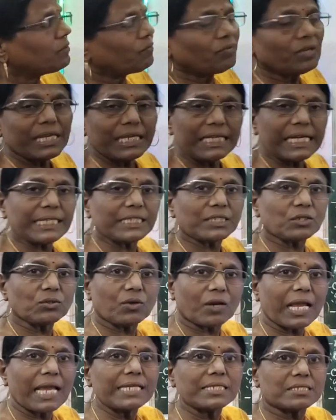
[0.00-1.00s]
we need
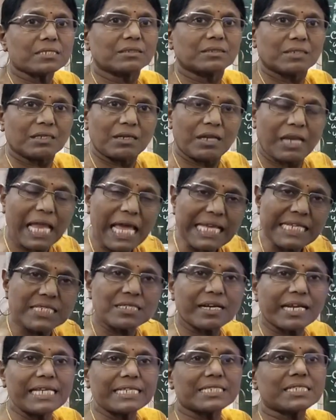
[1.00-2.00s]
to write
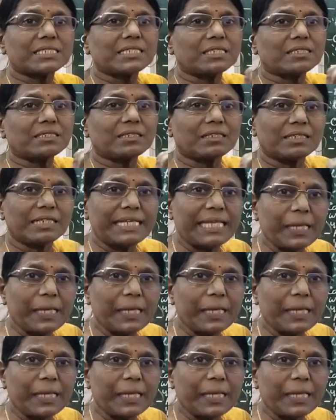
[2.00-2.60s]
light writing,